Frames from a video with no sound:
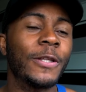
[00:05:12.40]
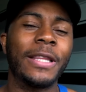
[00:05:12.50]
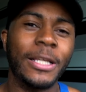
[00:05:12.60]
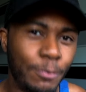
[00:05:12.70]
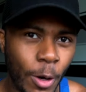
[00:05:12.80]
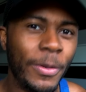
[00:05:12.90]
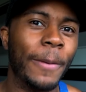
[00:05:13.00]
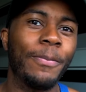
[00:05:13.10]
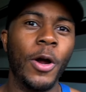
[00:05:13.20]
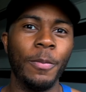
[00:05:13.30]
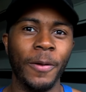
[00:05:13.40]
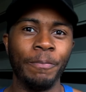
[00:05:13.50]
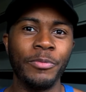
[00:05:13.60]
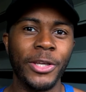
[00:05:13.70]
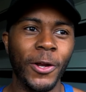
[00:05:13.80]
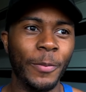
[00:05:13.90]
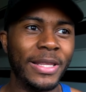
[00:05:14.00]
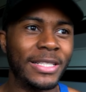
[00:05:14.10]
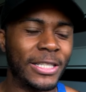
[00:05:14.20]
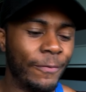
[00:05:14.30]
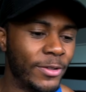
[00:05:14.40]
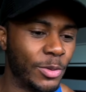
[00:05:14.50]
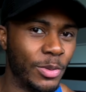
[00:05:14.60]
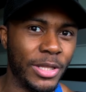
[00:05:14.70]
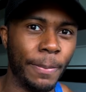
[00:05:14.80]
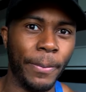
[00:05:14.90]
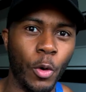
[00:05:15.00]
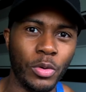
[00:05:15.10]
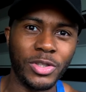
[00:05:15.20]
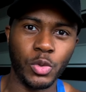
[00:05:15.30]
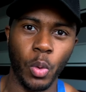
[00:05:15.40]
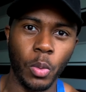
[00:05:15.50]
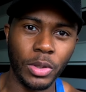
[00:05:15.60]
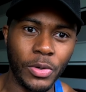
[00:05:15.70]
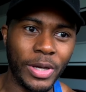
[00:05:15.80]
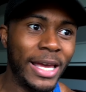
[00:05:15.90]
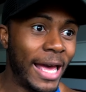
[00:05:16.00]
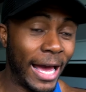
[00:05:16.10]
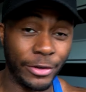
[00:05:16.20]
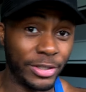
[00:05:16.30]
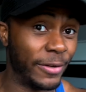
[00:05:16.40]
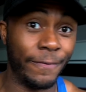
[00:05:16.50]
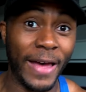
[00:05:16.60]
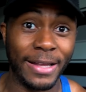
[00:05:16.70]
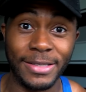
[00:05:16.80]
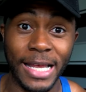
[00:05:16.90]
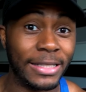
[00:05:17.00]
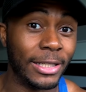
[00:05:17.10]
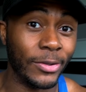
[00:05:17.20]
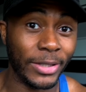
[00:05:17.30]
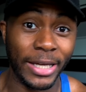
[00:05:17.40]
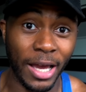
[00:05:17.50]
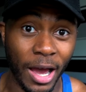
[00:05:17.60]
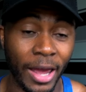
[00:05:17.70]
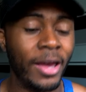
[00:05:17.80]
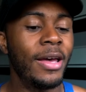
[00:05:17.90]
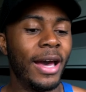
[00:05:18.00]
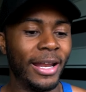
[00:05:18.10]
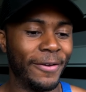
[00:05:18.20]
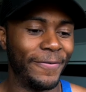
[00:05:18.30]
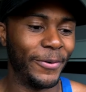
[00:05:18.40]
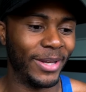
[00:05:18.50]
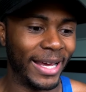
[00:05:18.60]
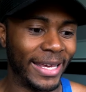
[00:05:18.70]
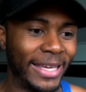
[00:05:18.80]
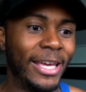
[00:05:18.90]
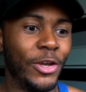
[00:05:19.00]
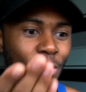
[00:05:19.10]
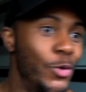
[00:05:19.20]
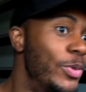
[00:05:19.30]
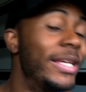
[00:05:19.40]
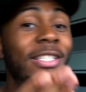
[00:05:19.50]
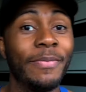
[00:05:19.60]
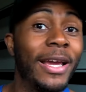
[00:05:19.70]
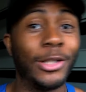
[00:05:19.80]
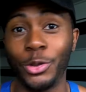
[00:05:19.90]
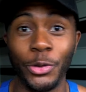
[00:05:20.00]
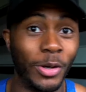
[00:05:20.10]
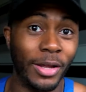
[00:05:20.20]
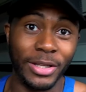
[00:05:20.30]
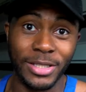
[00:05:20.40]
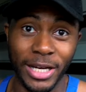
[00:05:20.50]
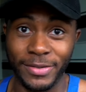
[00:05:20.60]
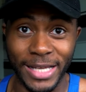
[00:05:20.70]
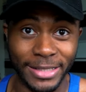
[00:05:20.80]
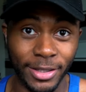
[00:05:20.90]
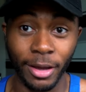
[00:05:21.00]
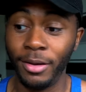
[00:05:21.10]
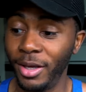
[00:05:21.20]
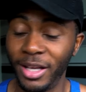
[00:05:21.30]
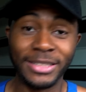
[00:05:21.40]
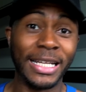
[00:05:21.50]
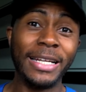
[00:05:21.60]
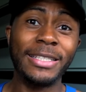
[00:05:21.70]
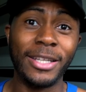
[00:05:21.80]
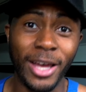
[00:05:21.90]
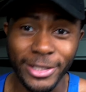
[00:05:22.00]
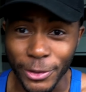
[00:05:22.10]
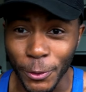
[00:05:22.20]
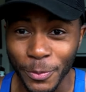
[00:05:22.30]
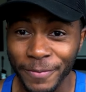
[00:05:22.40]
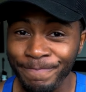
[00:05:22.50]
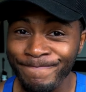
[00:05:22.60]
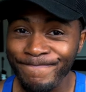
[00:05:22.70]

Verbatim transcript: there's probably a problem. You know what I mean? There's a difference between the bulk, swole look and just the fat Santa looking guy. And I feel like you need to make sure you're not on the side of Santa. Santa's a nice human,